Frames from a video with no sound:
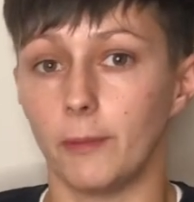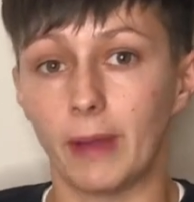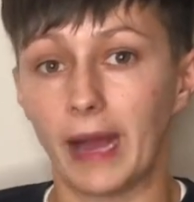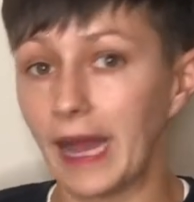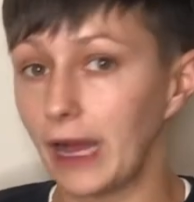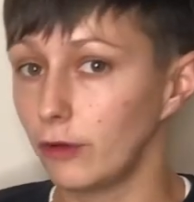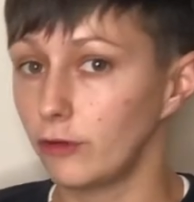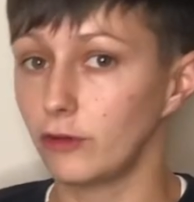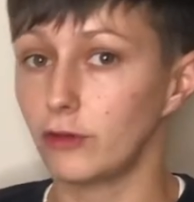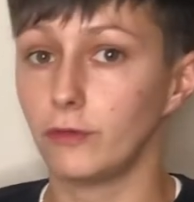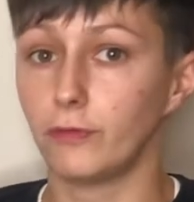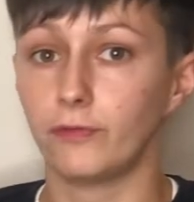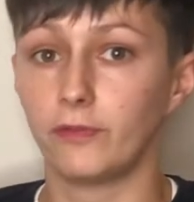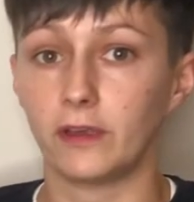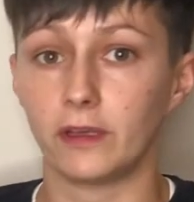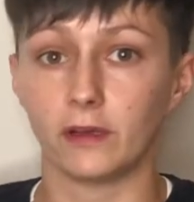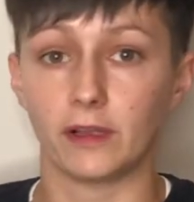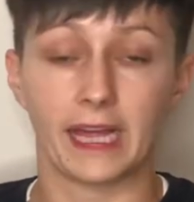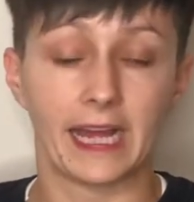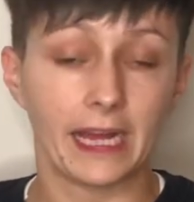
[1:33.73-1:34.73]
how do you
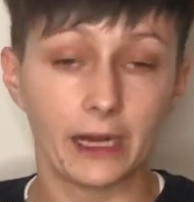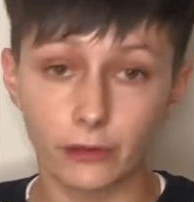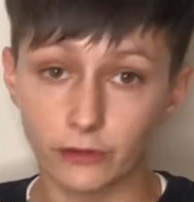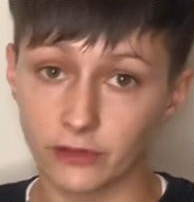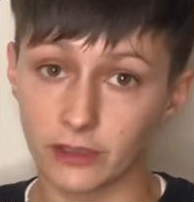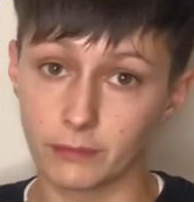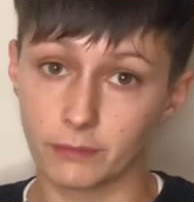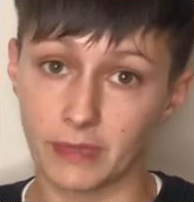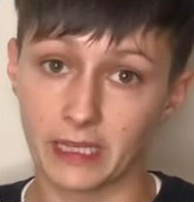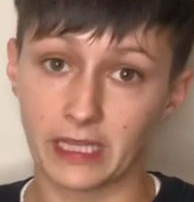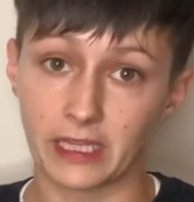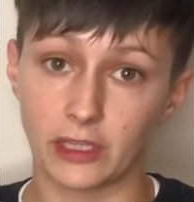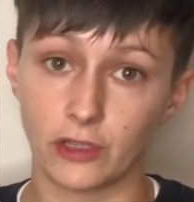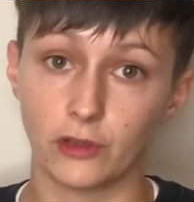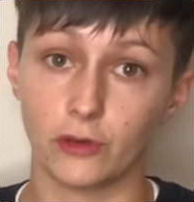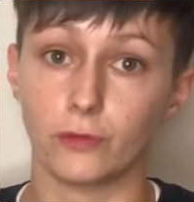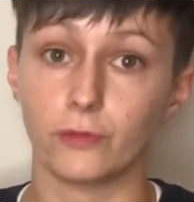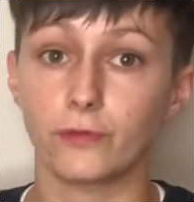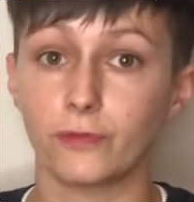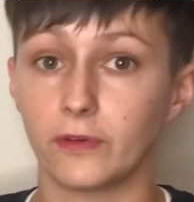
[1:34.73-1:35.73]
feel? How is it making
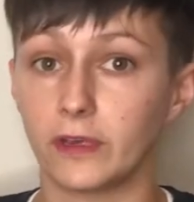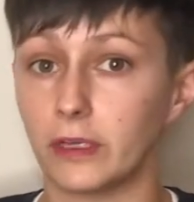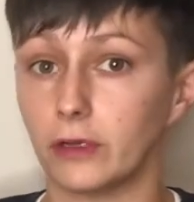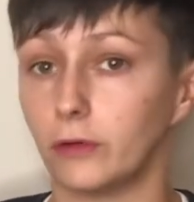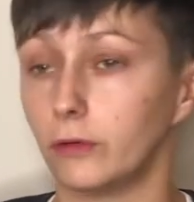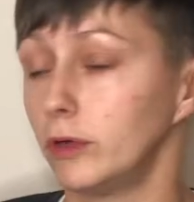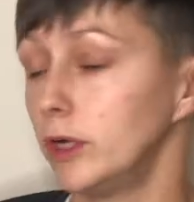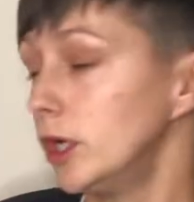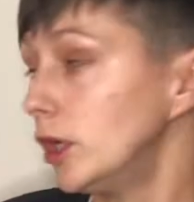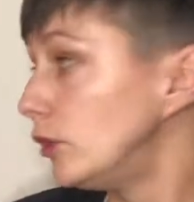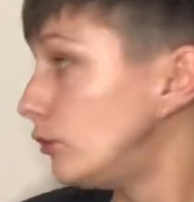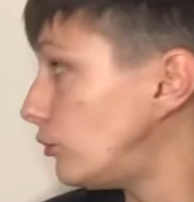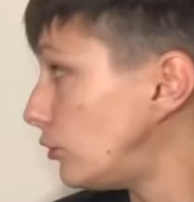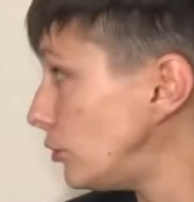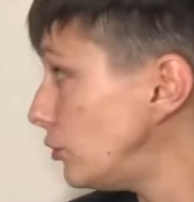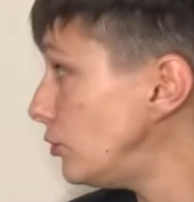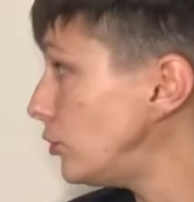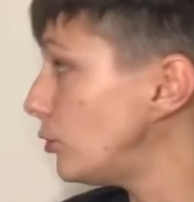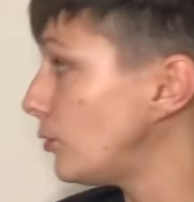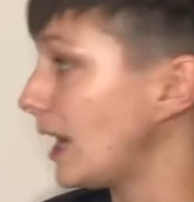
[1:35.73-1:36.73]
you feel? Do
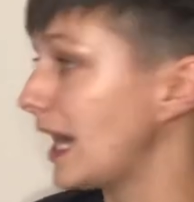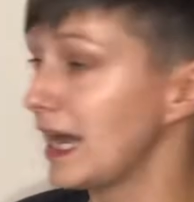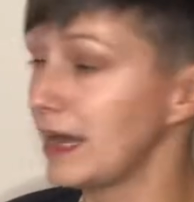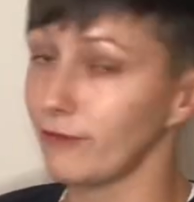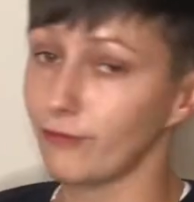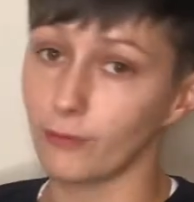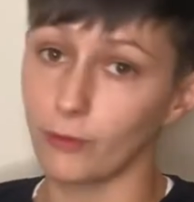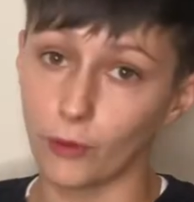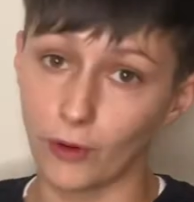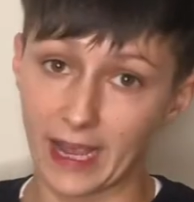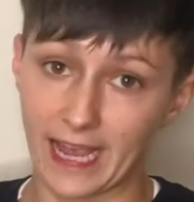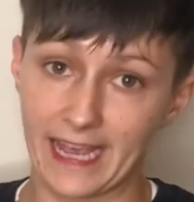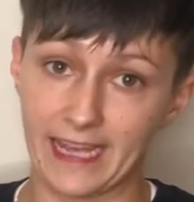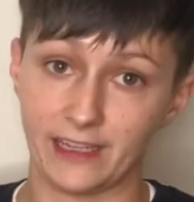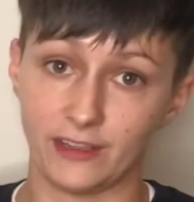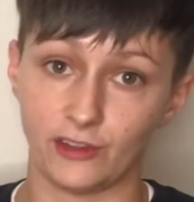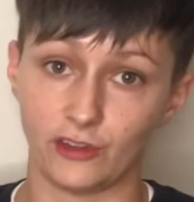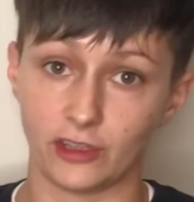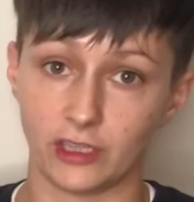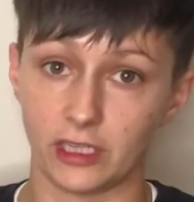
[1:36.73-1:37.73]
you have more
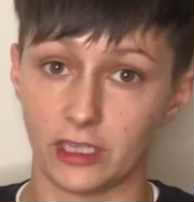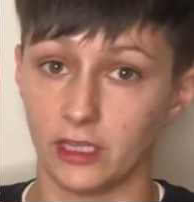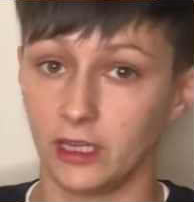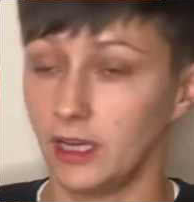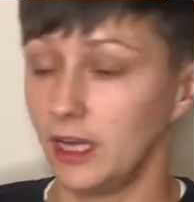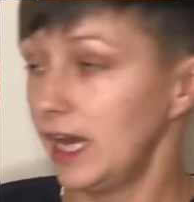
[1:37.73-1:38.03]
energy?